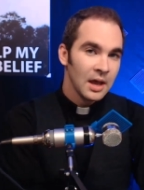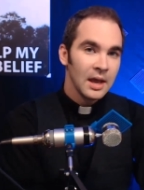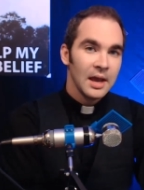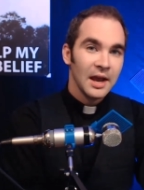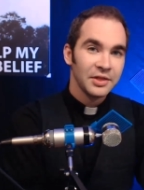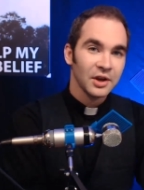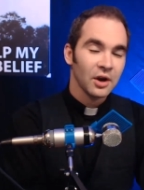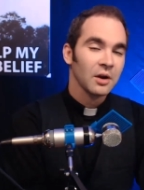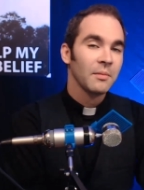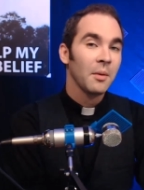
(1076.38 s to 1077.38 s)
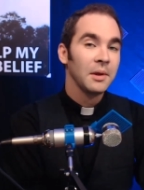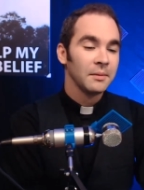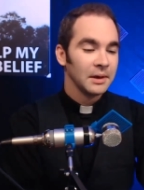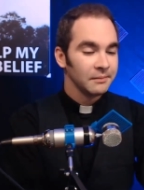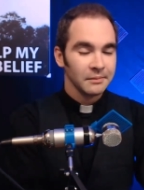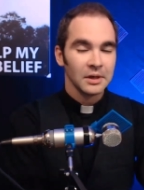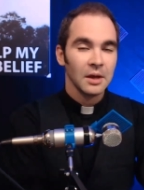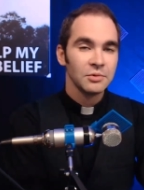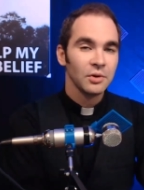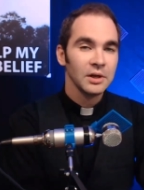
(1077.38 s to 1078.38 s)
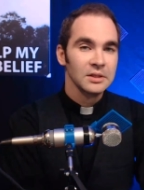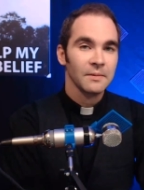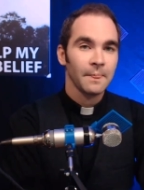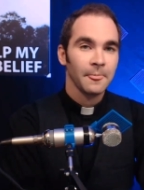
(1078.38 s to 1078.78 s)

at the current moment, but come join us.